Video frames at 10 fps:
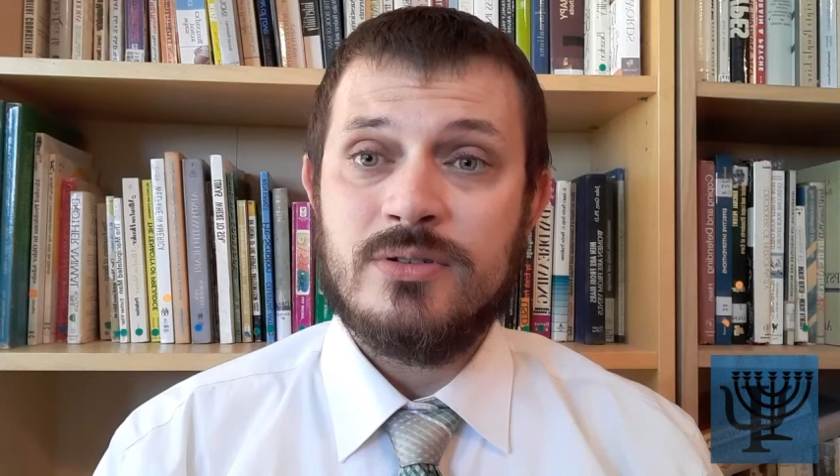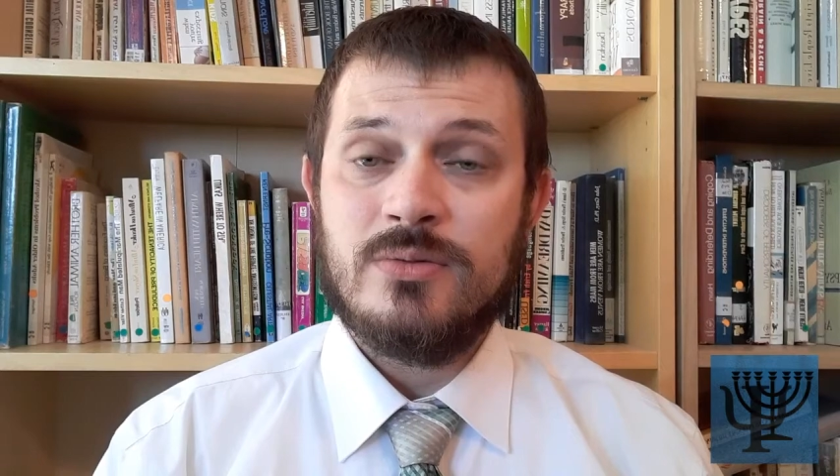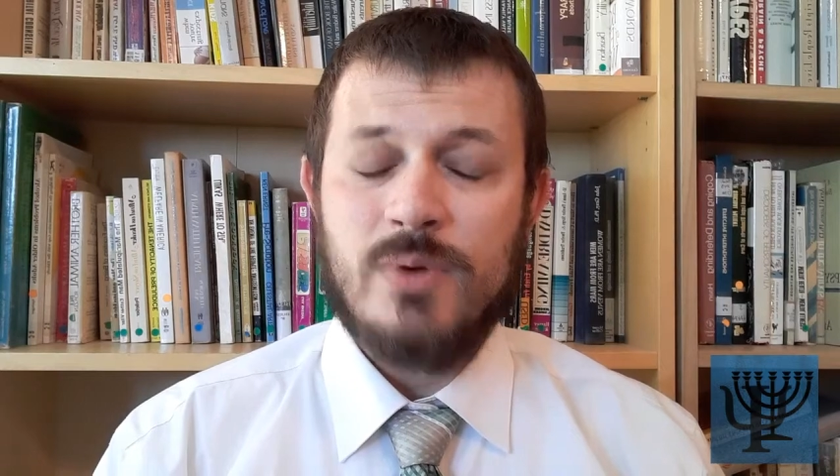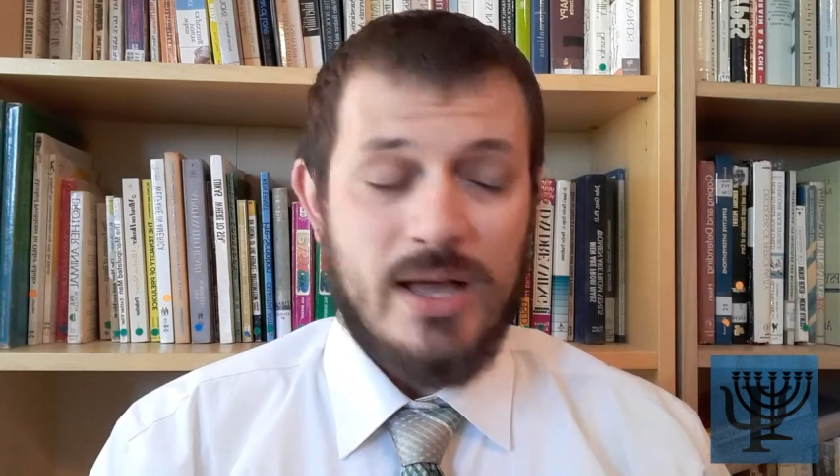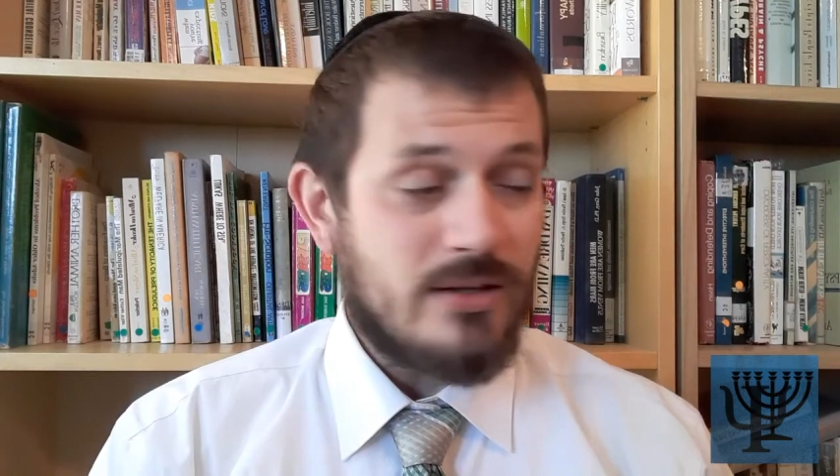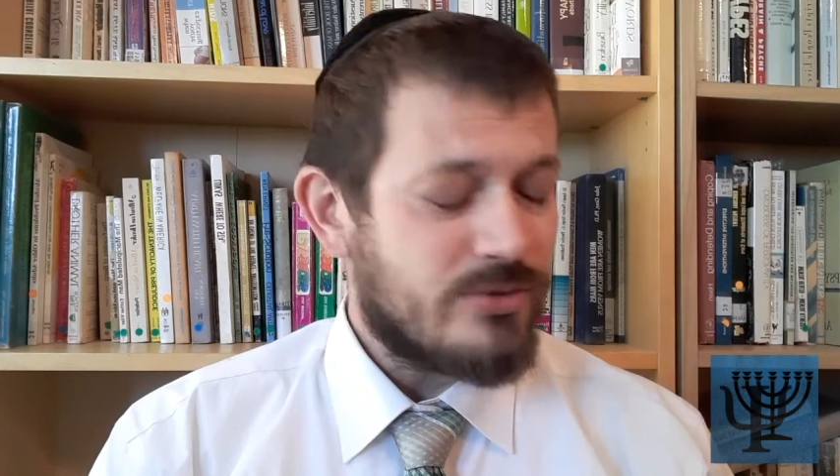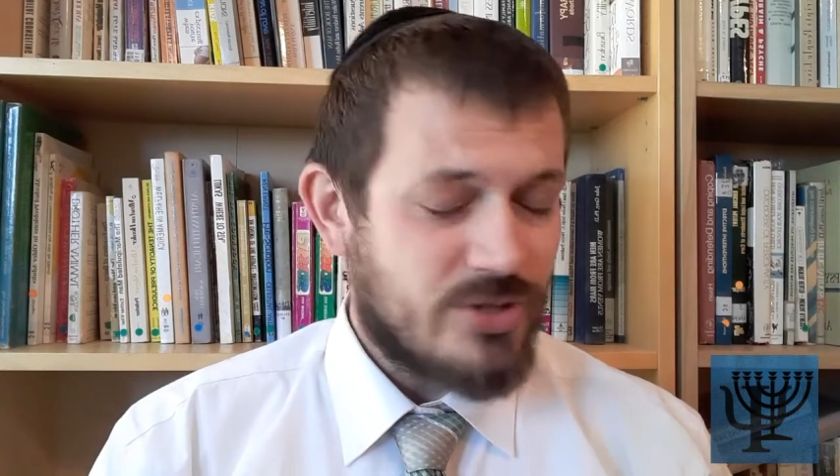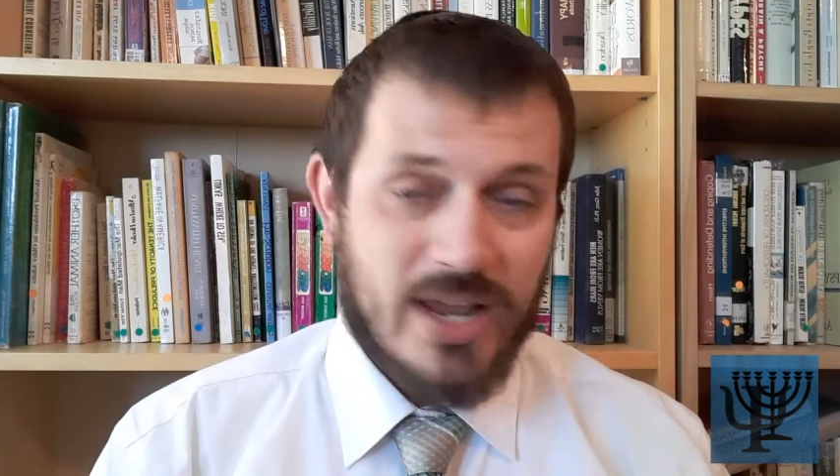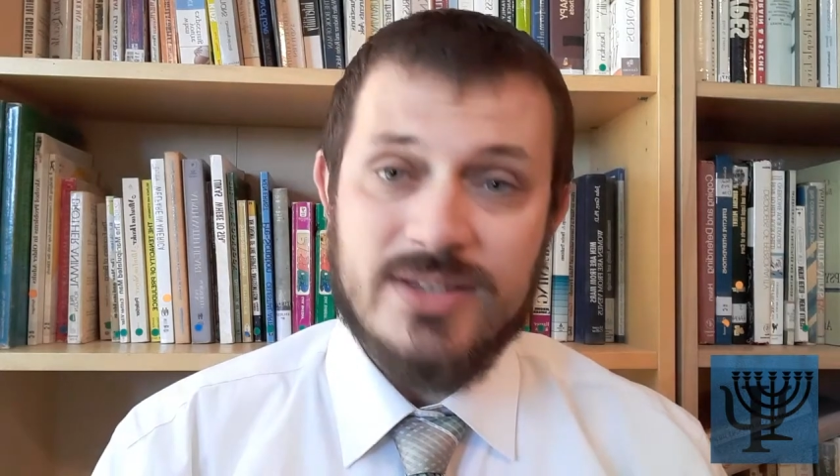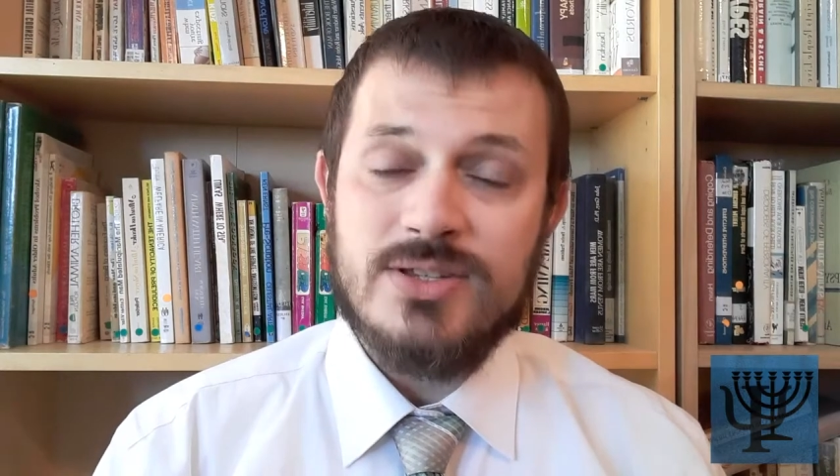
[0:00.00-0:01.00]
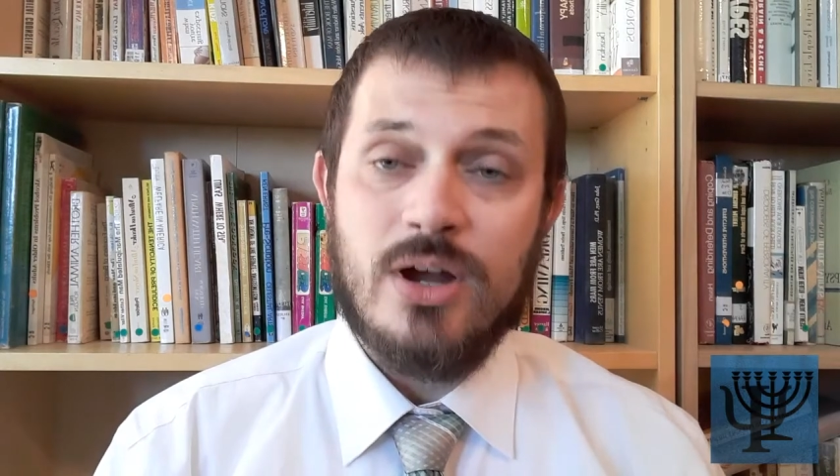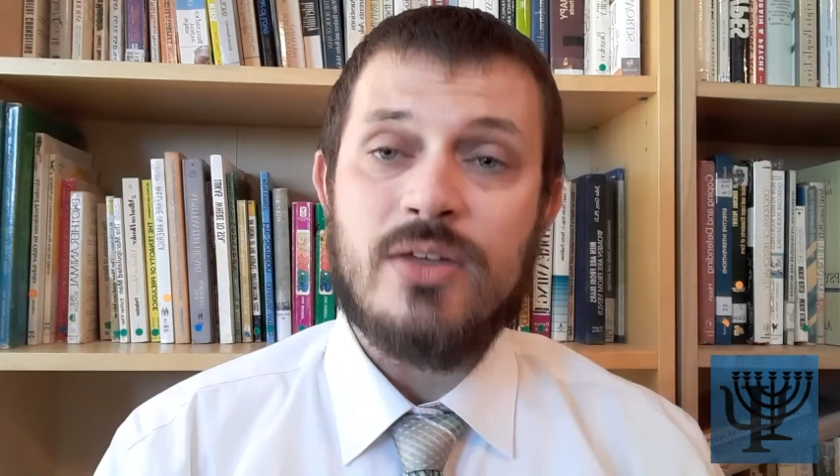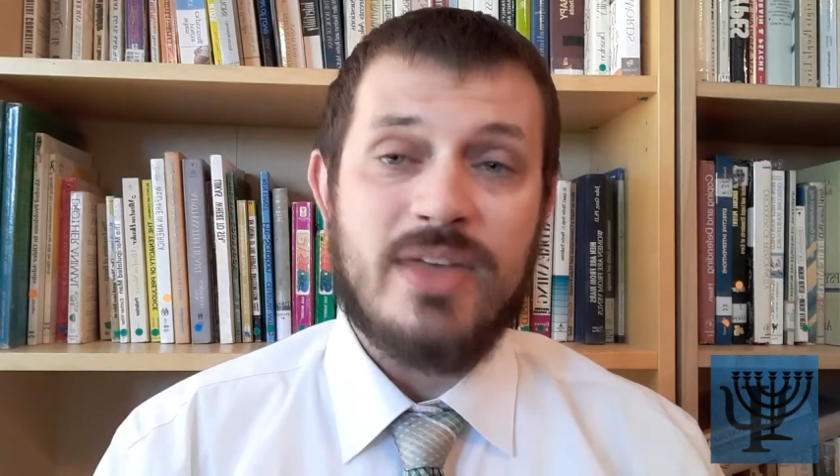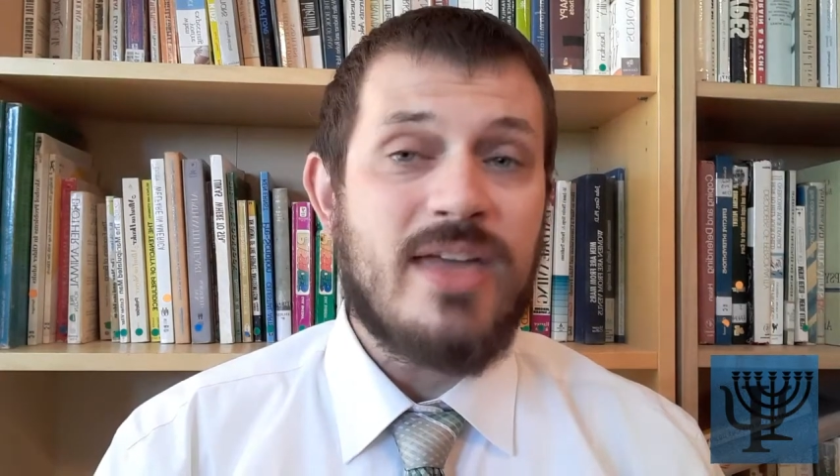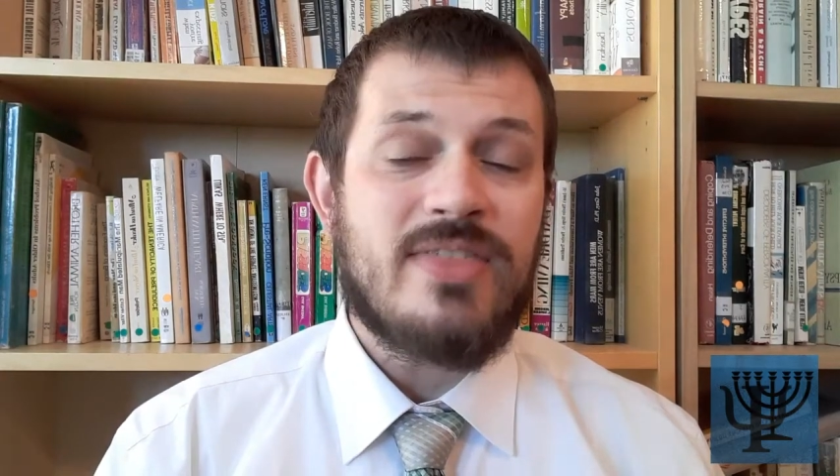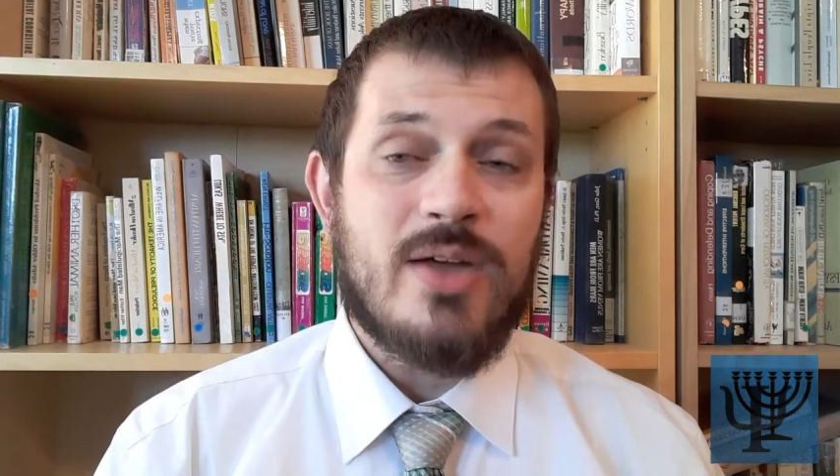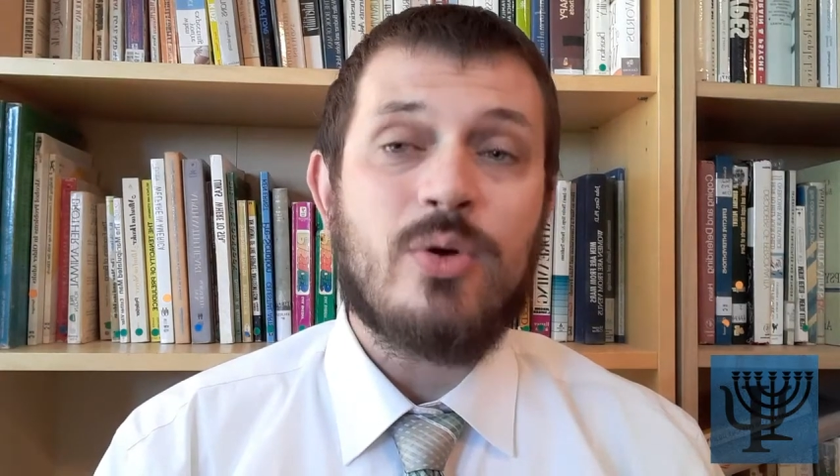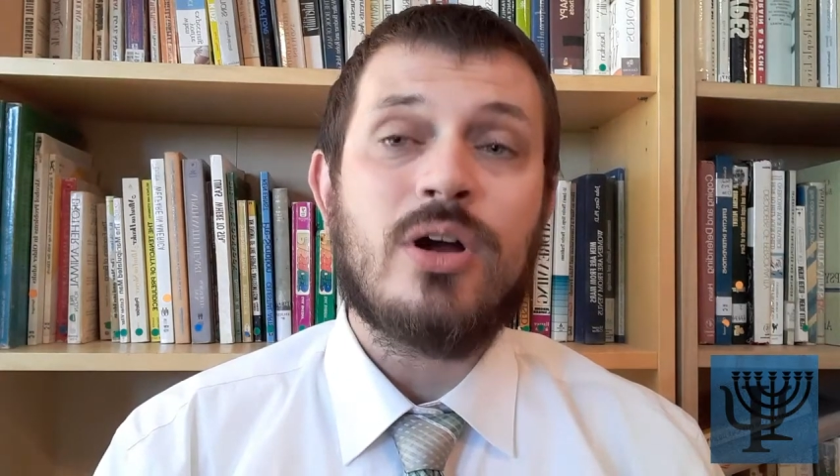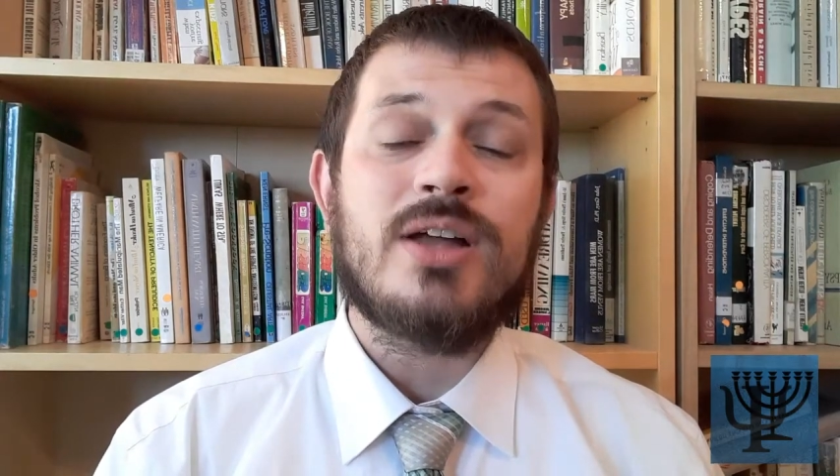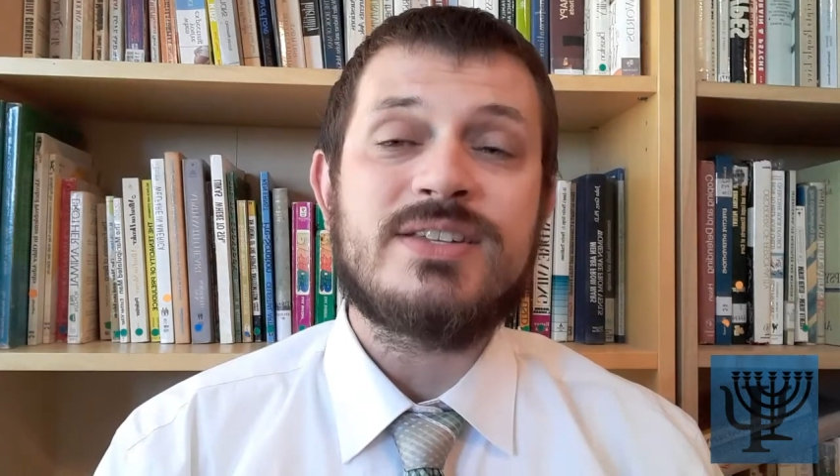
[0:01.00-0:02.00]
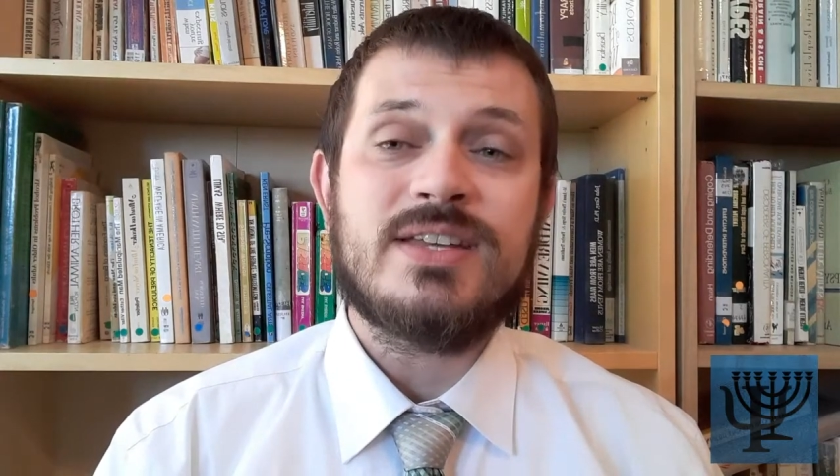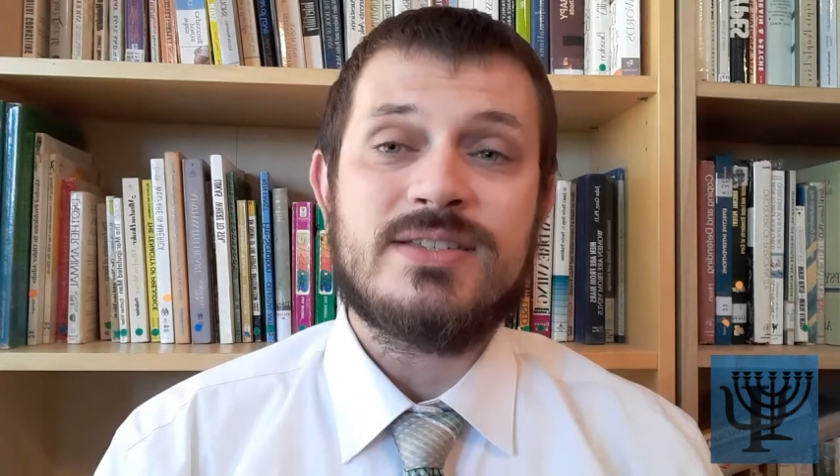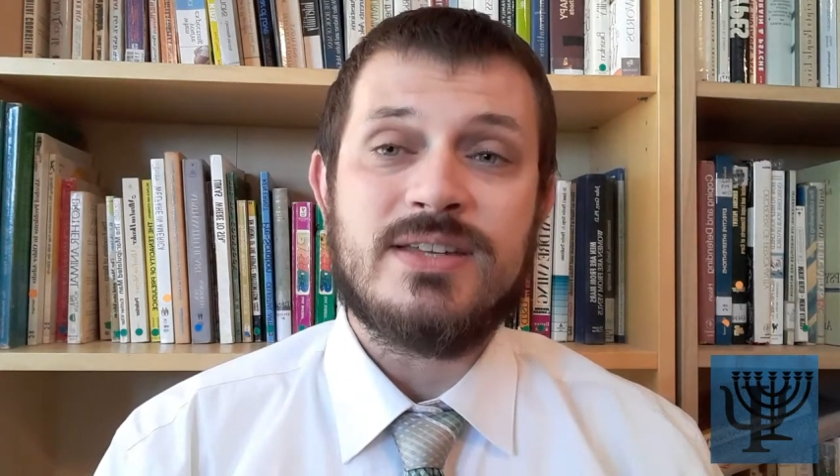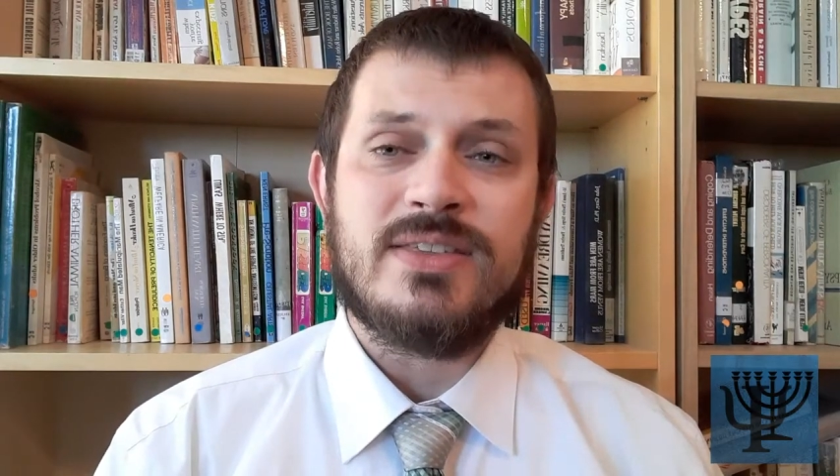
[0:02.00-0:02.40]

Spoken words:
Well, chances are they were autistic.